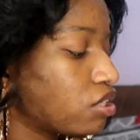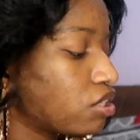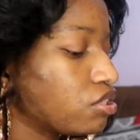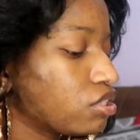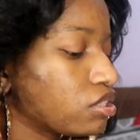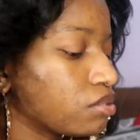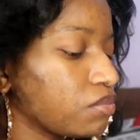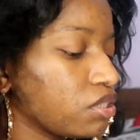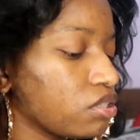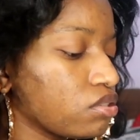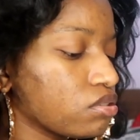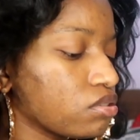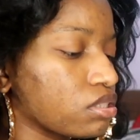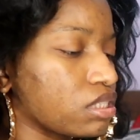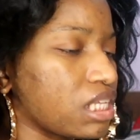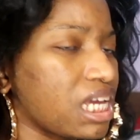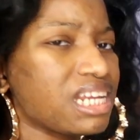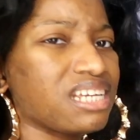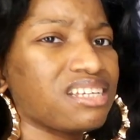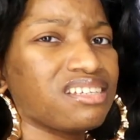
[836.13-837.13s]
other smells,
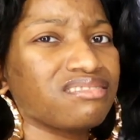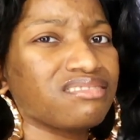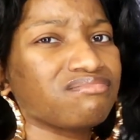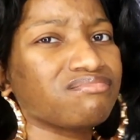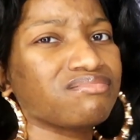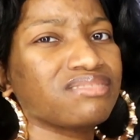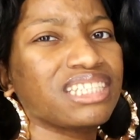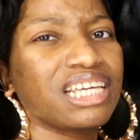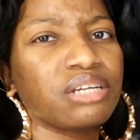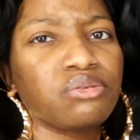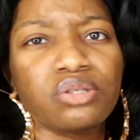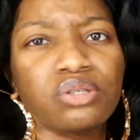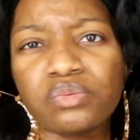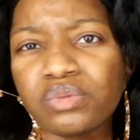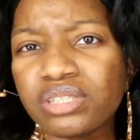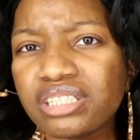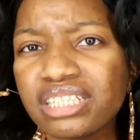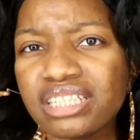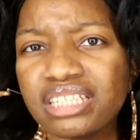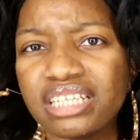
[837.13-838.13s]
they didn't, they
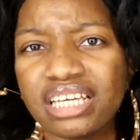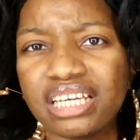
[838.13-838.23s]
weren't really